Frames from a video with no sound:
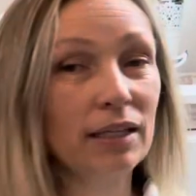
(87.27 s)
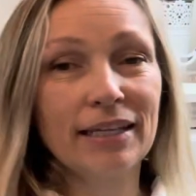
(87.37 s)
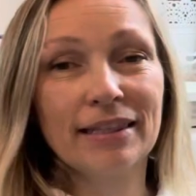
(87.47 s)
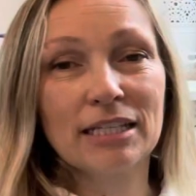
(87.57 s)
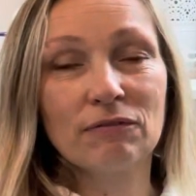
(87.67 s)

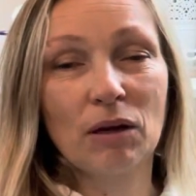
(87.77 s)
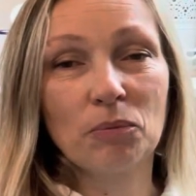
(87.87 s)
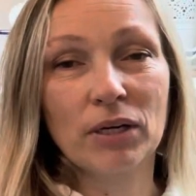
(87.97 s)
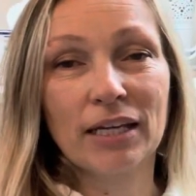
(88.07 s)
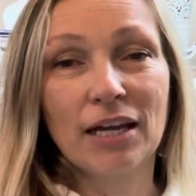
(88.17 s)
in this
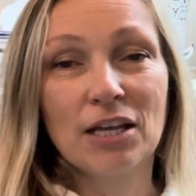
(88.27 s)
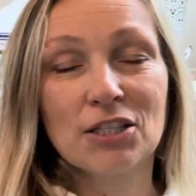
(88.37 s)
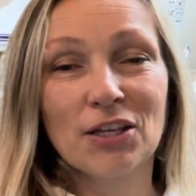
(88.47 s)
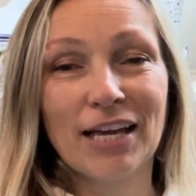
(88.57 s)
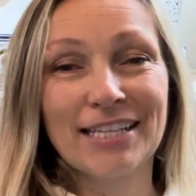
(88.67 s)
fabric.
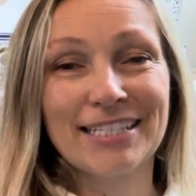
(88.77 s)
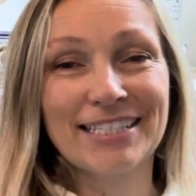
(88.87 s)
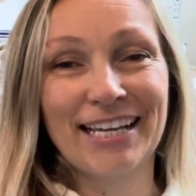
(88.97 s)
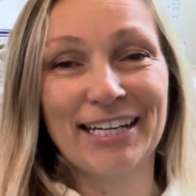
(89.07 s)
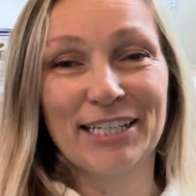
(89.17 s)
So that's
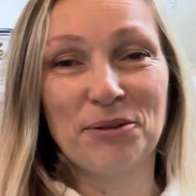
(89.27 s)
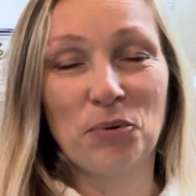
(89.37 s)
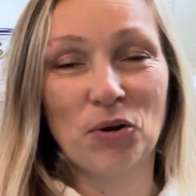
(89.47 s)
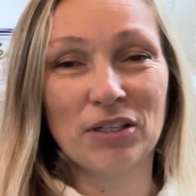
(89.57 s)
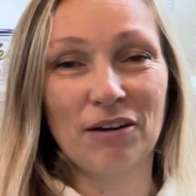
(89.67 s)
exactly
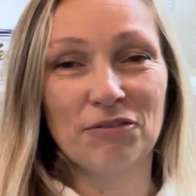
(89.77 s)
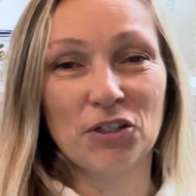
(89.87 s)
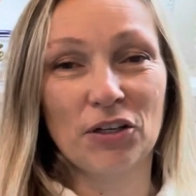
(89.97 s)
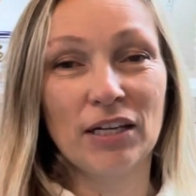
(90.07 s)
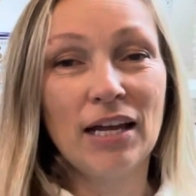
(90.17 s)
what I've
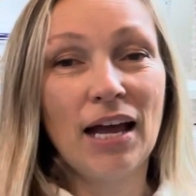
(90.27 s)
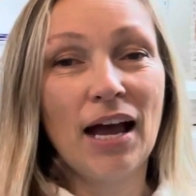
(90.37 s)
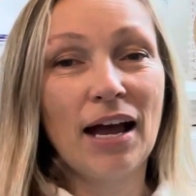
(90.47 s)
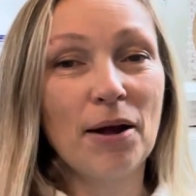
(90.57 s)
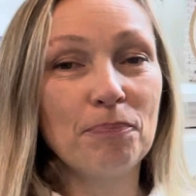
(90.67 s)
done.
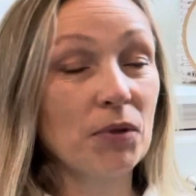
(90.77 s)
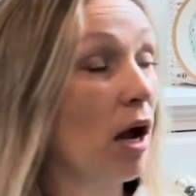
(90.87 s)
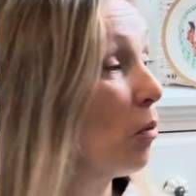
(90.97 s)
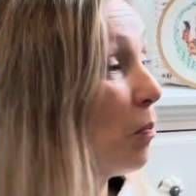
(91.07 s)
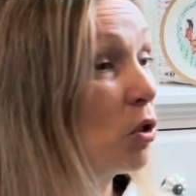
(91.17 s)

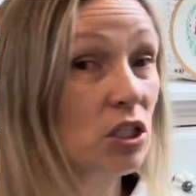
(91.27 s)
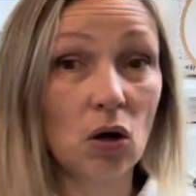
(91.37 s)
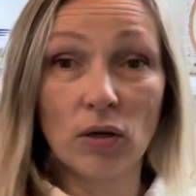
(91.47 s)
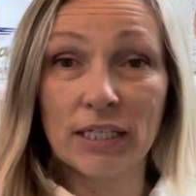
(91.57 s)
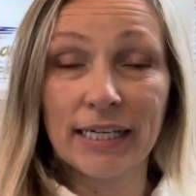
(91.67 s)
I'll put it
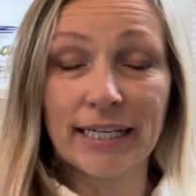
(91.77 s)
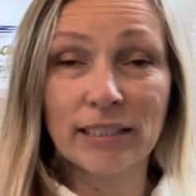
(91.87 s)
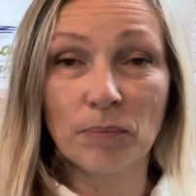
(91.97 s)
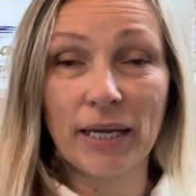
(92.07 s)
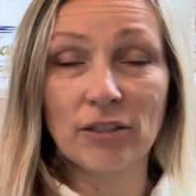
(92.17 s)
on in a
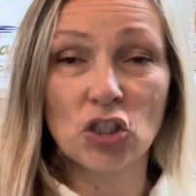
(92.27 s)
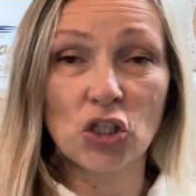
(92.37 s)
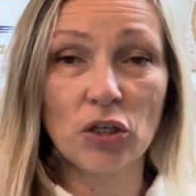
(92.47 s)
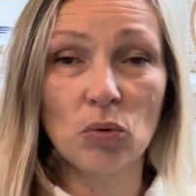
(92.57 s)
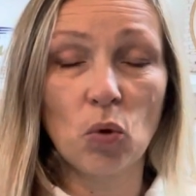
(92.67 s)
little bit and
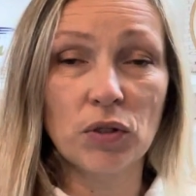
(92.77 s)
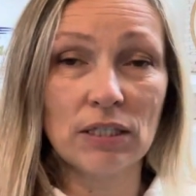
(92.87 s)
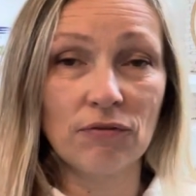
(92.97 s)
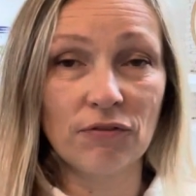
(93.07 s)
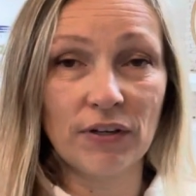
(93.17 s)
show you all the
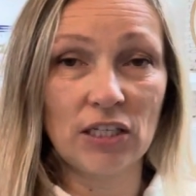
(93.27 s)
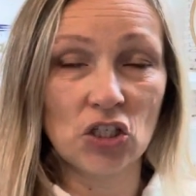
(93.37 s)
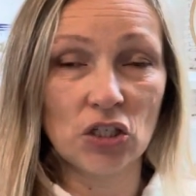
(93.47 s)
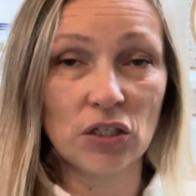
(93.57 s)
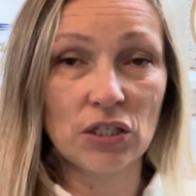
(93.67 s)
different
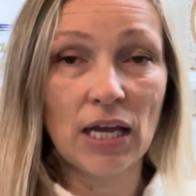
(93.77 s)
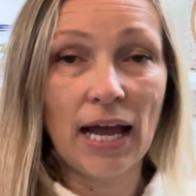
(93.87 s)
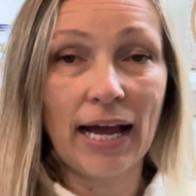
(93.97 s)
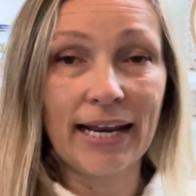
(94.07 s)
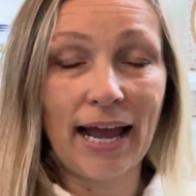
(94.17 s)
features
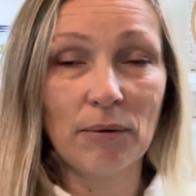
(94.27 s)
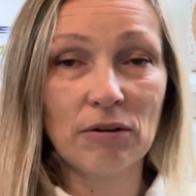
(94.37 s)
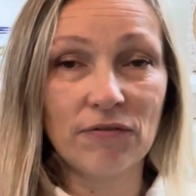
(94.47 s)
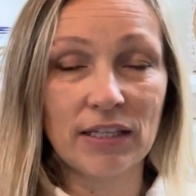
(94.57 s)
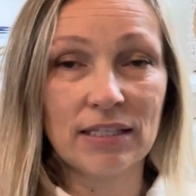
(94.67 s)
and how
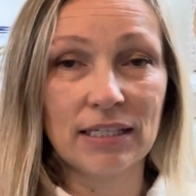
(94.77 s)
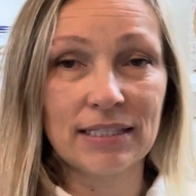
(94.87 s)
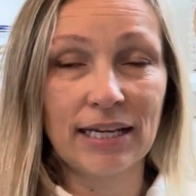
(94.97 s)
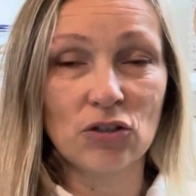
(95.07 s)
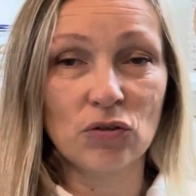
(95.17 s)
it fits,
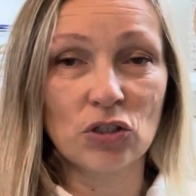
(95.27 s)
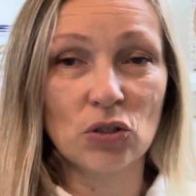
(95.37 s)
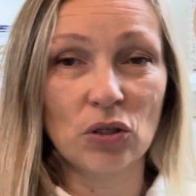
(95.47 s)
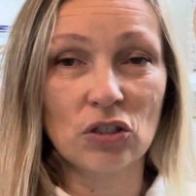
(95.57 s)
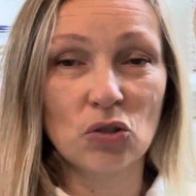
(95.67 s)
etc.,
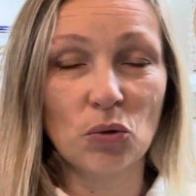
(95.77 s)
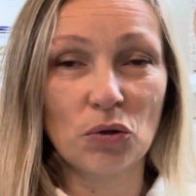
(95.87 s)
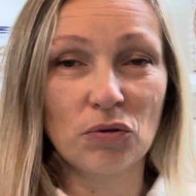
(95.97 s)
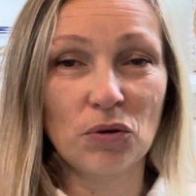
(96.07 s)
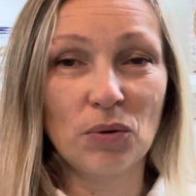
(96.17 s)
and
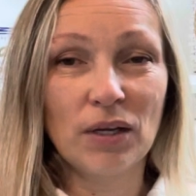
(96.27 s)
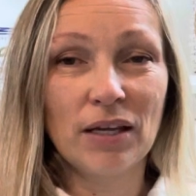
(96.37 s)
talk through